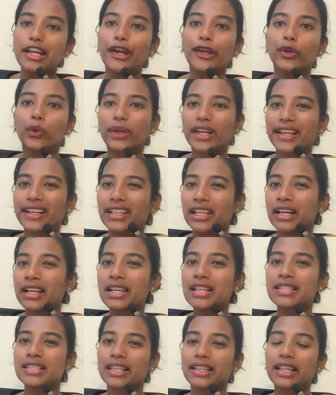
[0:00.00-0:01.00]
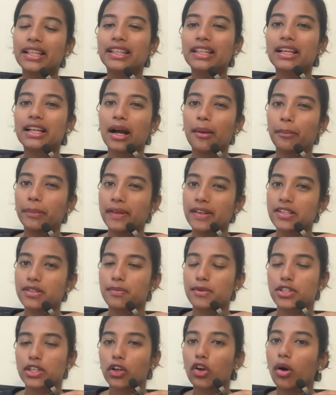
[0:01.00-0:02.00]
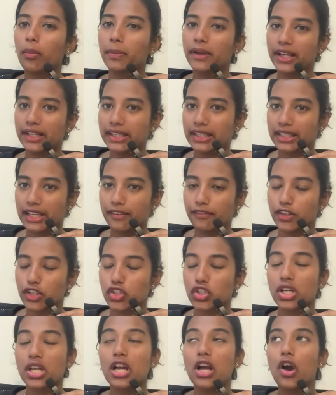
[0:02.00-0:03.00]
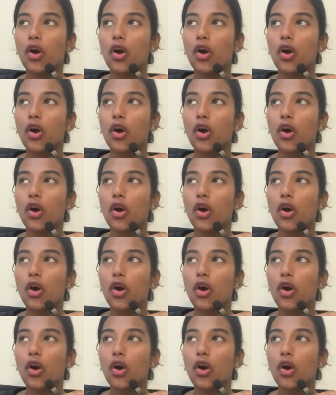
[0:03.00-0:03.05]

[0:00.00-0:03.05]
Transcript: you can clearly see that the company is missing operating leverage.